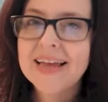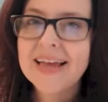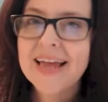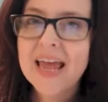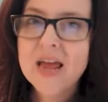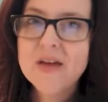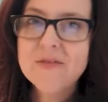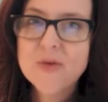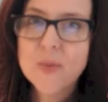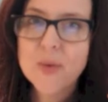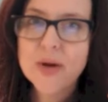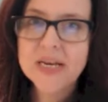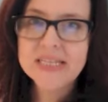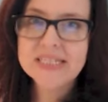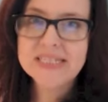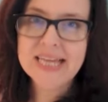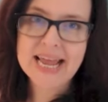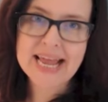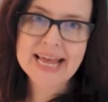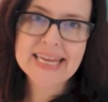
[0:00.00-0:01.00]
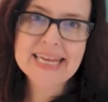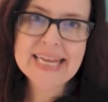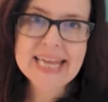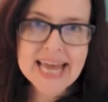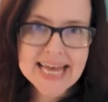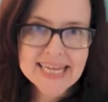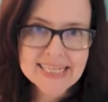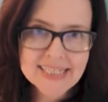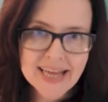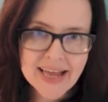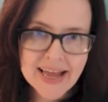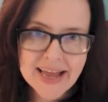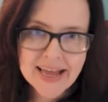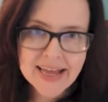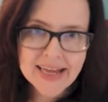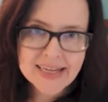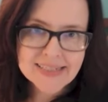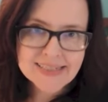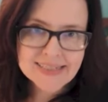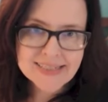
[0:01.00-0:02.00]
Hey everyone, it's Ann again,
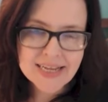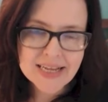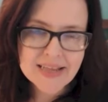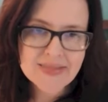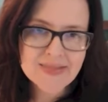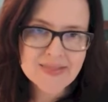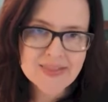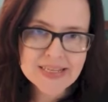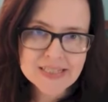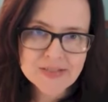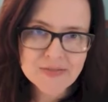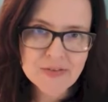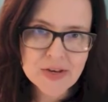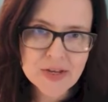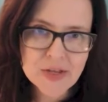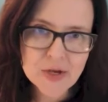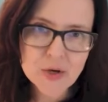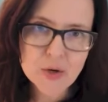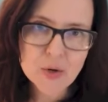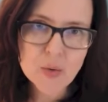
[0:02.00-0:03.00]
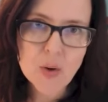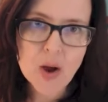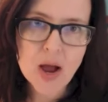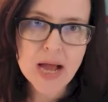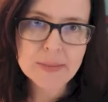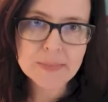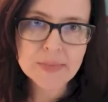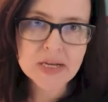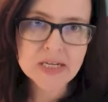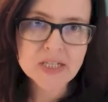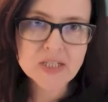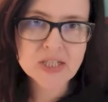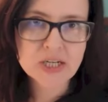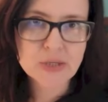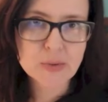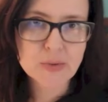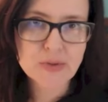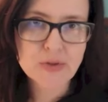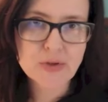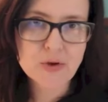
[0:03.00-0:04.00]
and in this video I'm going to
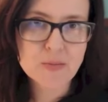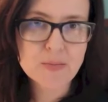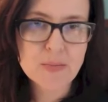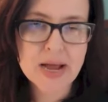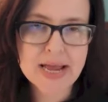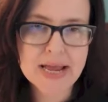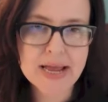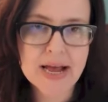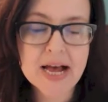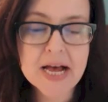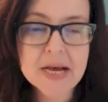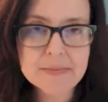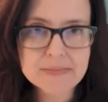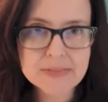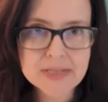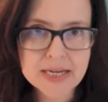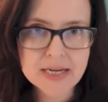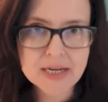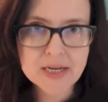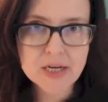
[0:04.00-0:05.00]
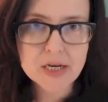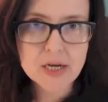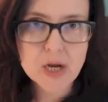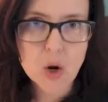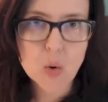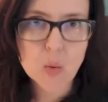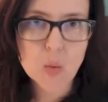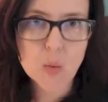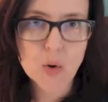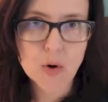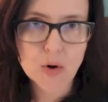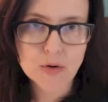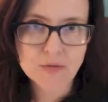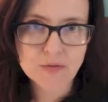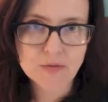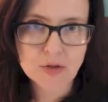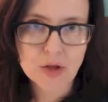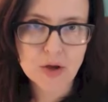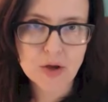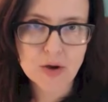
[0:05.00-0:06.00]
share with you my updated
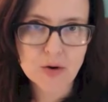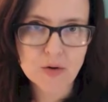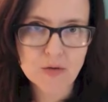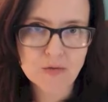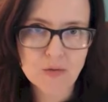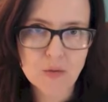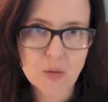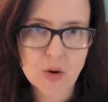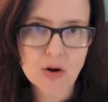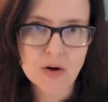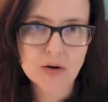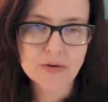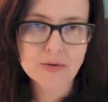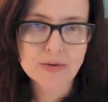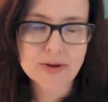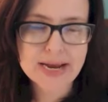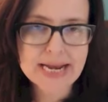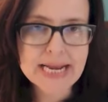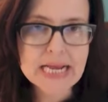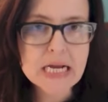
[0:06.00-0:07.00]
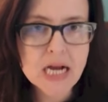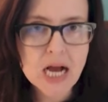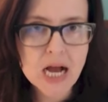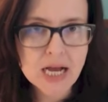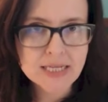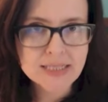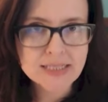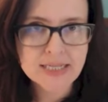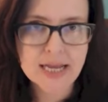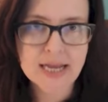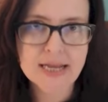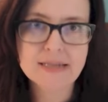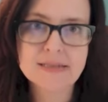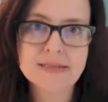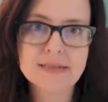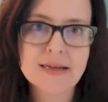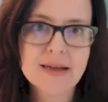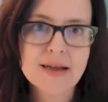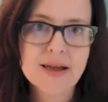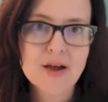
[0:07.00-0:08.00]
workflow for creating content